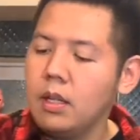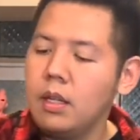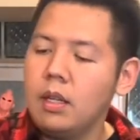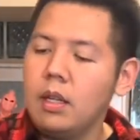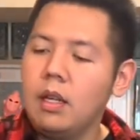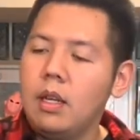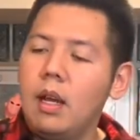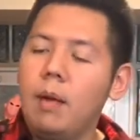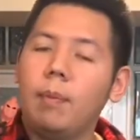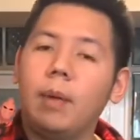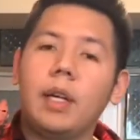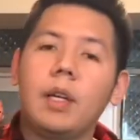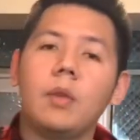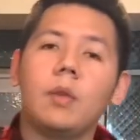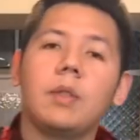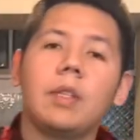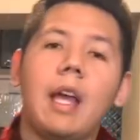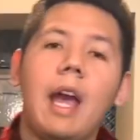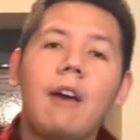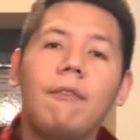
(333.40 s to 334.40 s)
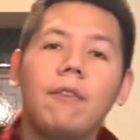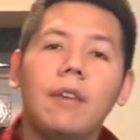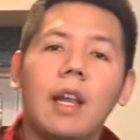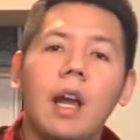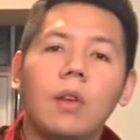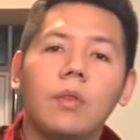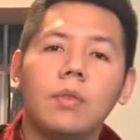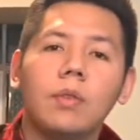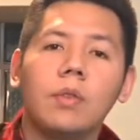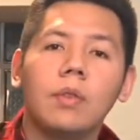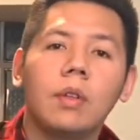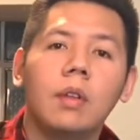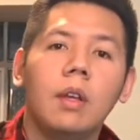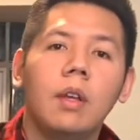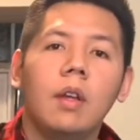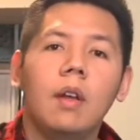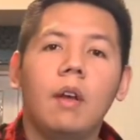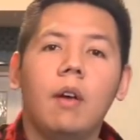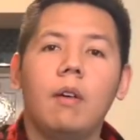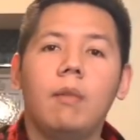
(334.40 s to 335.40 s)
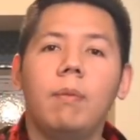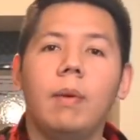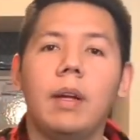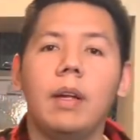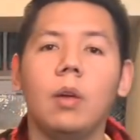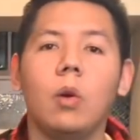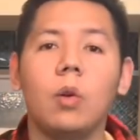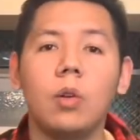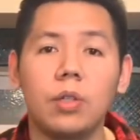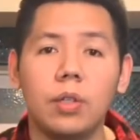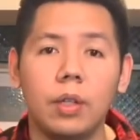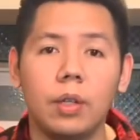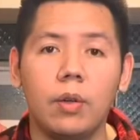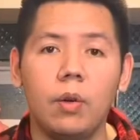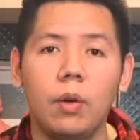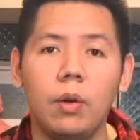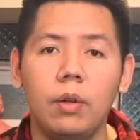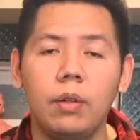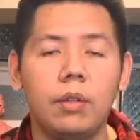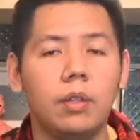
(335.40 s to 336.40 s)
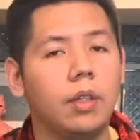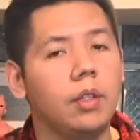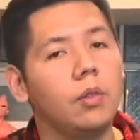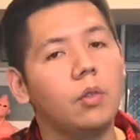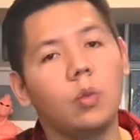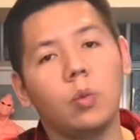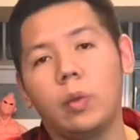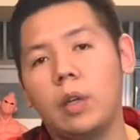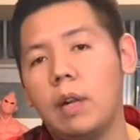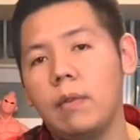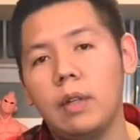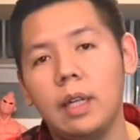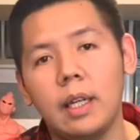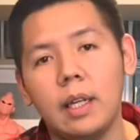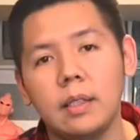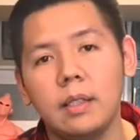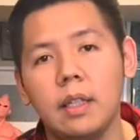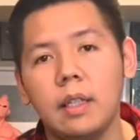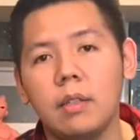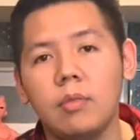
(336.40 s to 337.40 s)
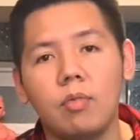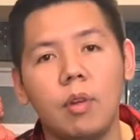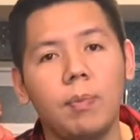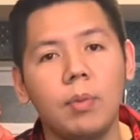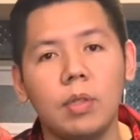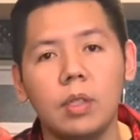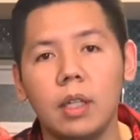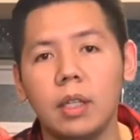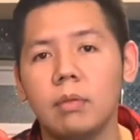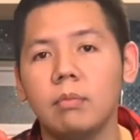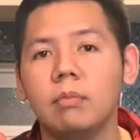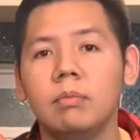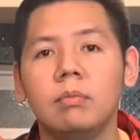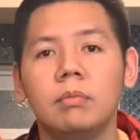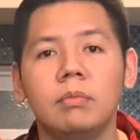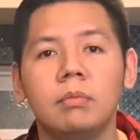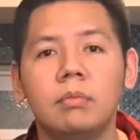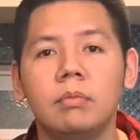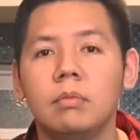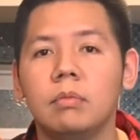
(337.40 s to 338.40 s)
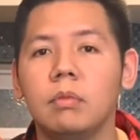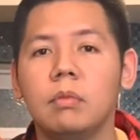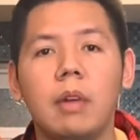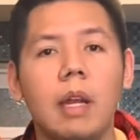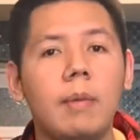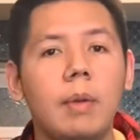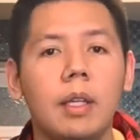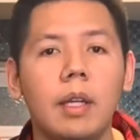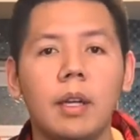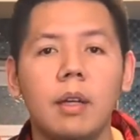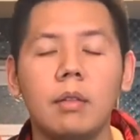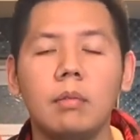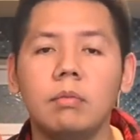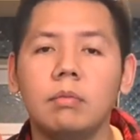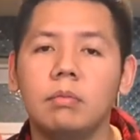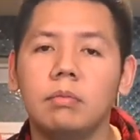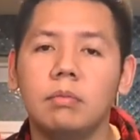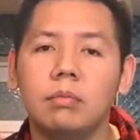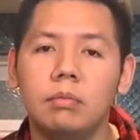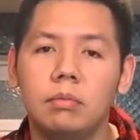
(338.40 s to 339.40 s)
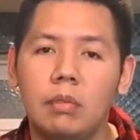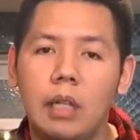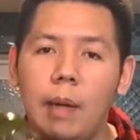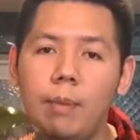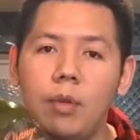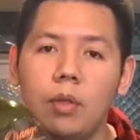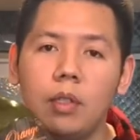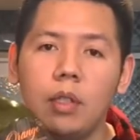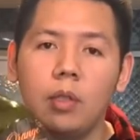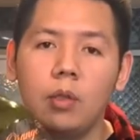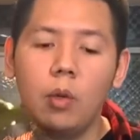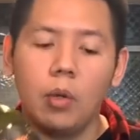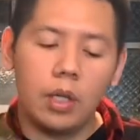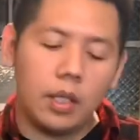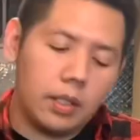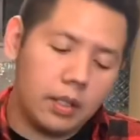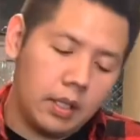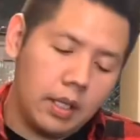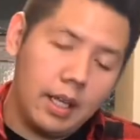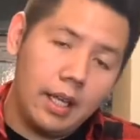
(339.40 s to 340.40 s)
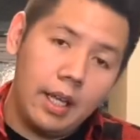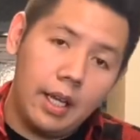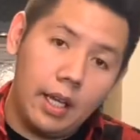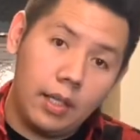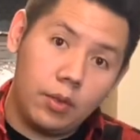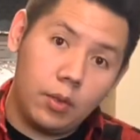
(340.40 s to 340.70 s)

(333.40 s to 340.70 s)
I'm gonna use 1/2 ounce of my orange liqueur. You can use whatever, like I said, triple sec, Rainier. I'm using Torres into